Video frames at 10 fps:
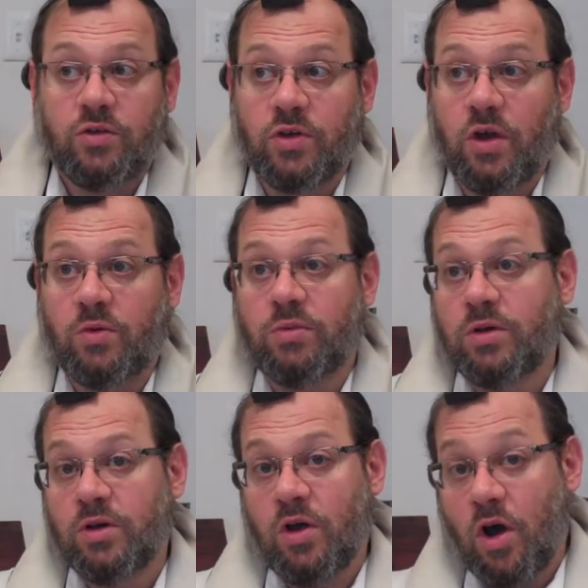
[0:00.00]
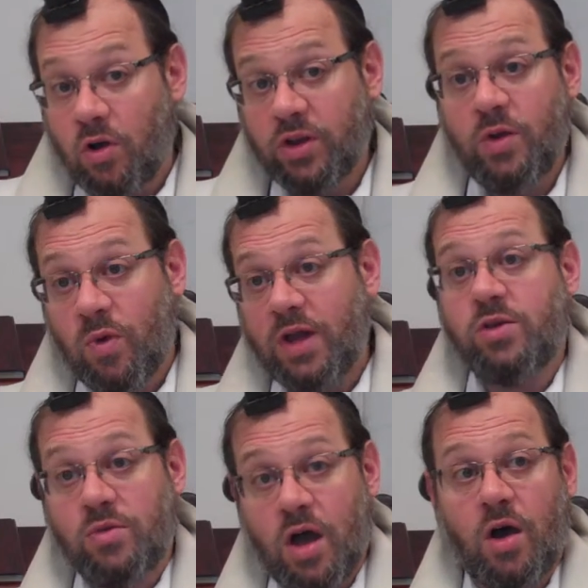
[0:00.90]
So only when
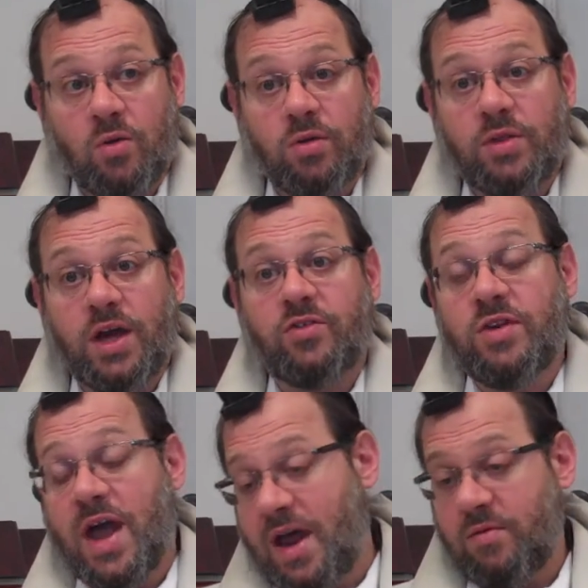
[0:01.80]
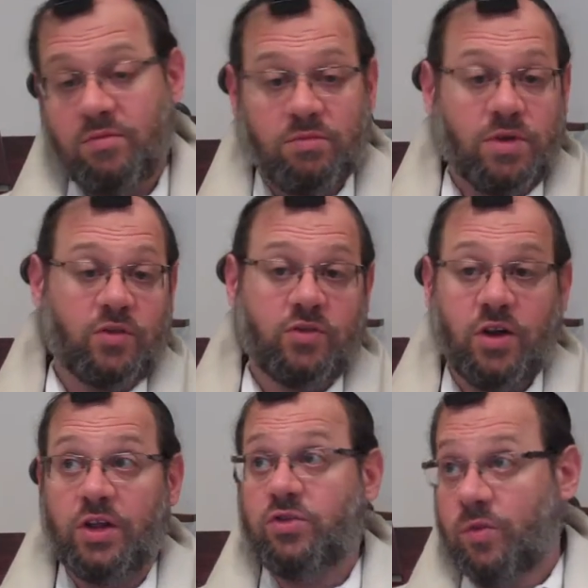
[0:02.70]
you know that it's not
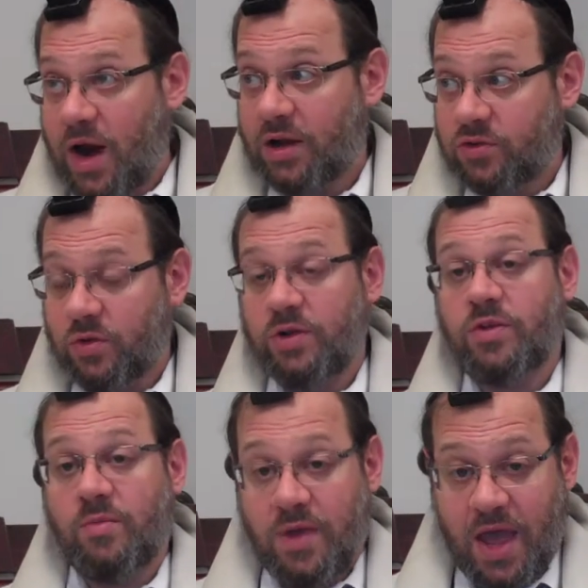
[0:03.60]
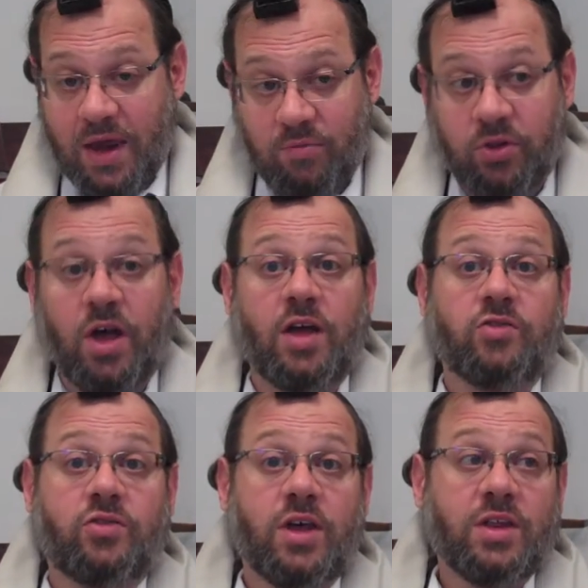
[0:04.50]
necessarily derogatory, it's not bad,
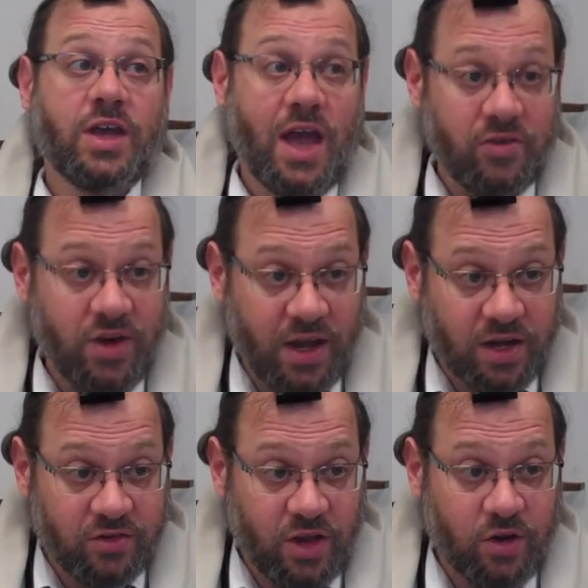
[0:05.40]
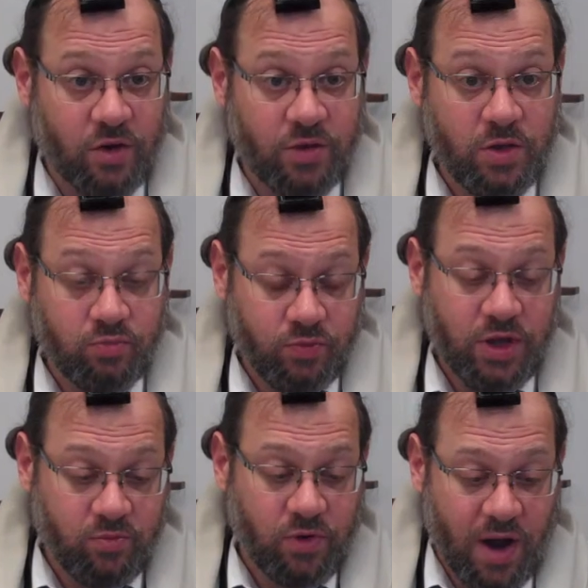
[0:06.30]
plus the guy's not going to tell it over, he
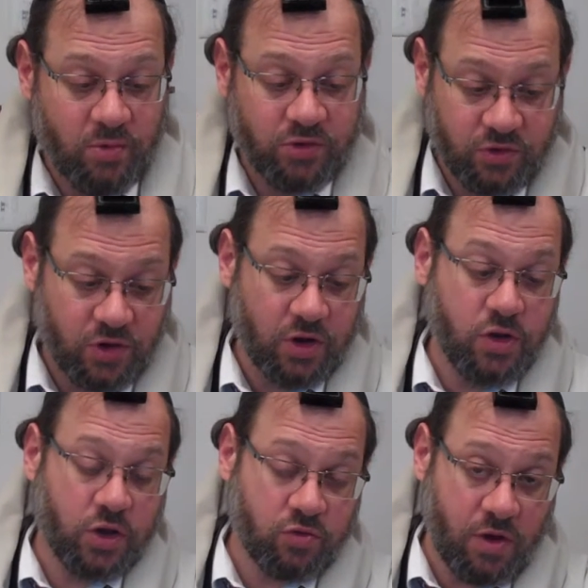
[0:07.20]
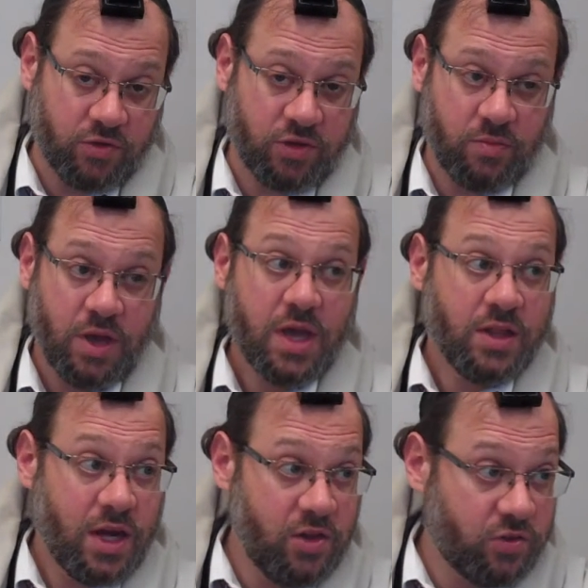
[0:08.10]
promises, you know, you can trust him
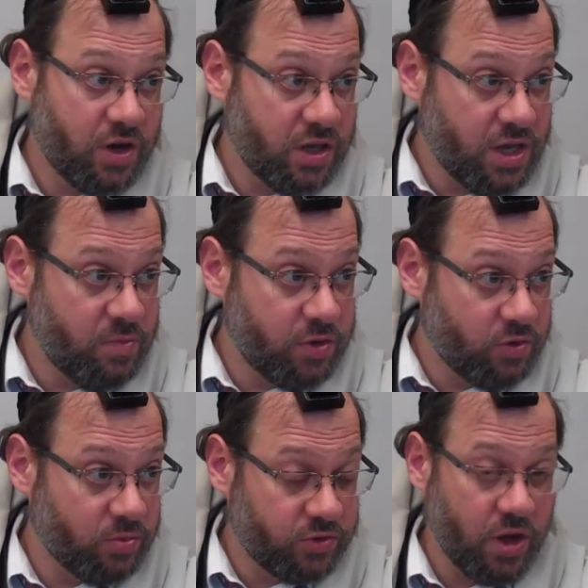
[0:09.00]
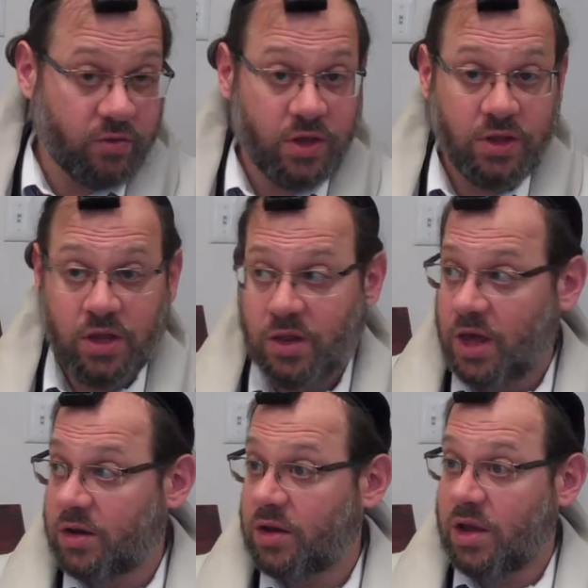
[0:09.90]
that he's going to keep it to himself, can he
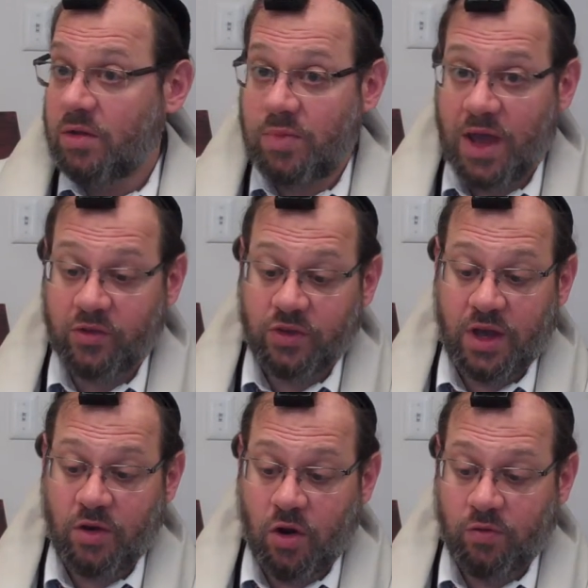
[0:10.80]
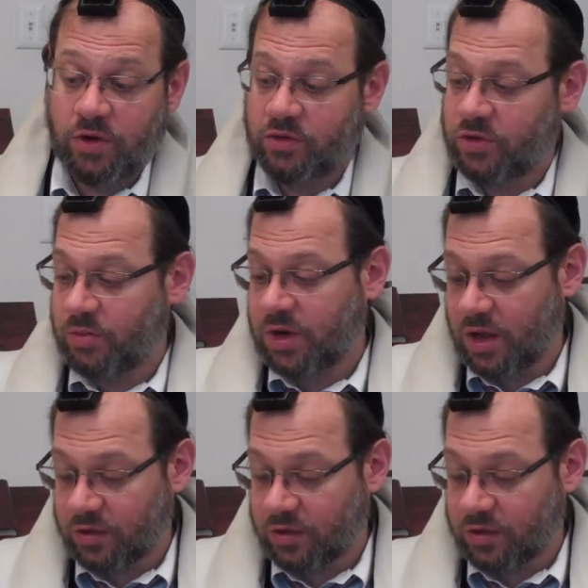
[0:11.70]
then pass that over to somebody